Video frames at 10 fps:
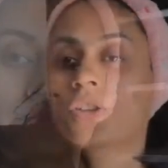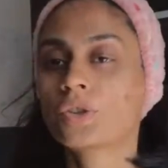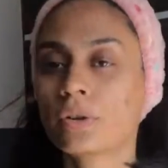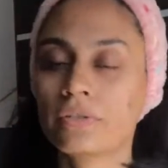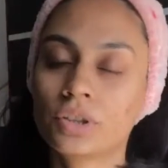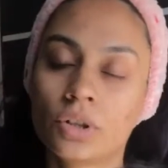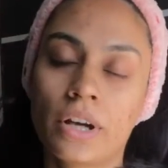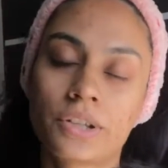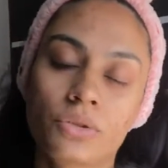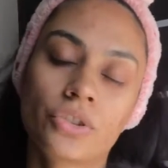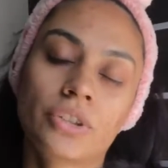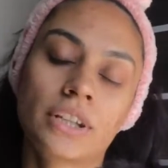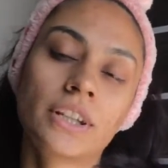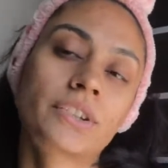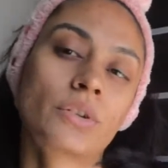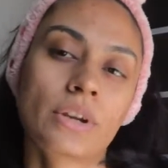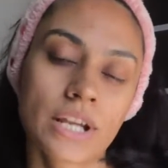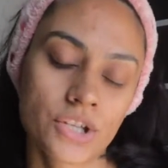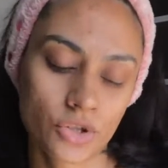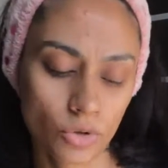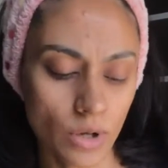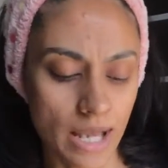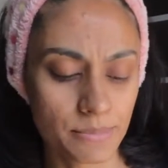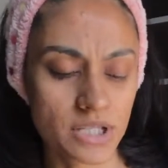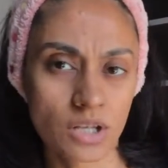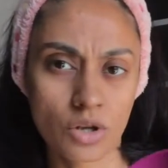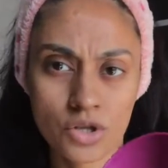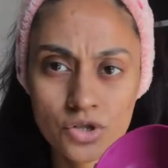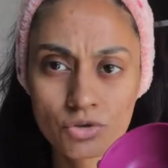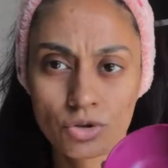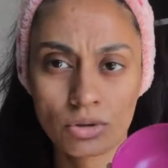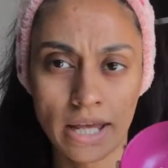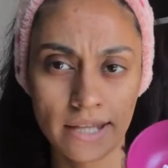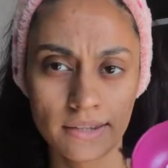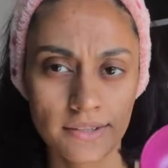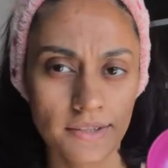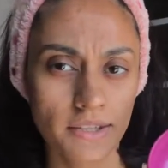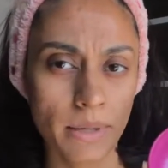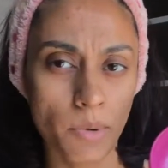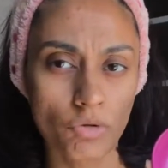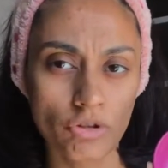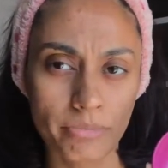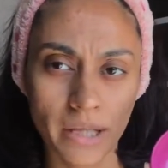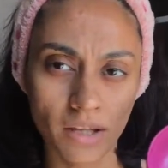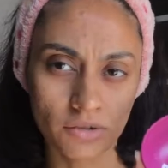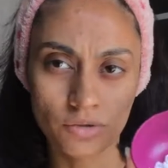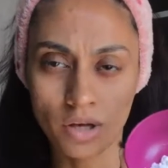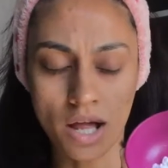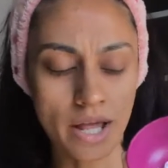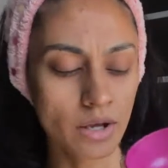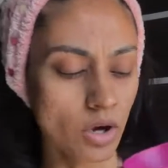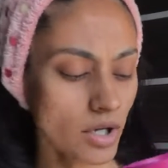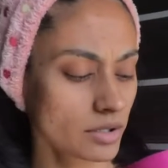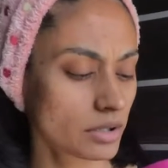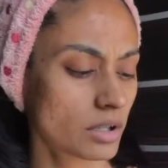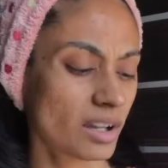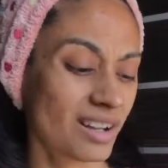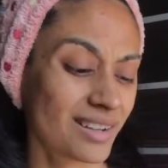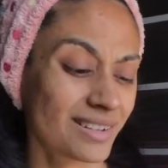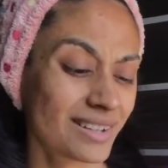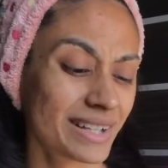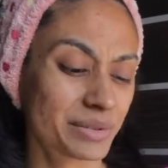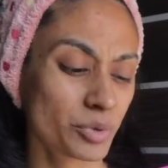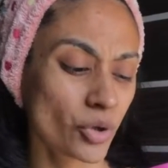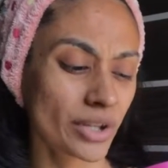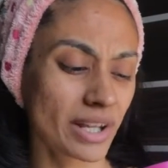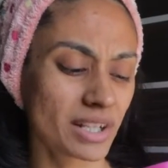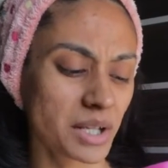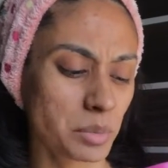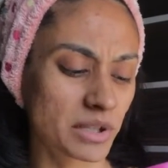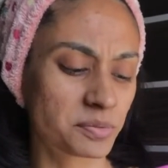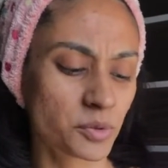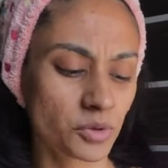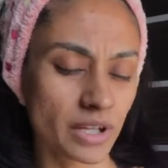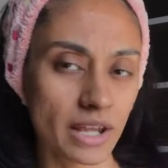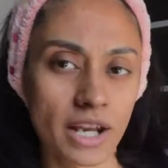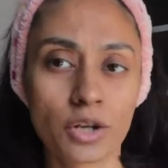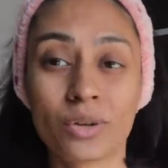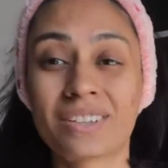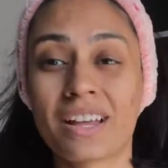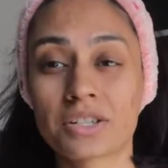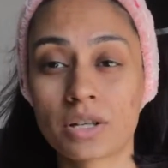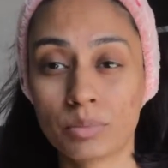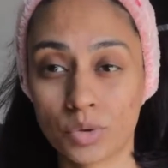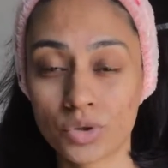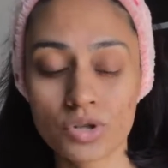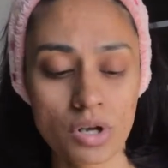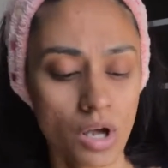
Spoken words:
So even though I told you that there's no ratio, I'm still gonna show you, like, this is the amount of baking soda I got. It's more than a tablespoon, and I know it's actually more,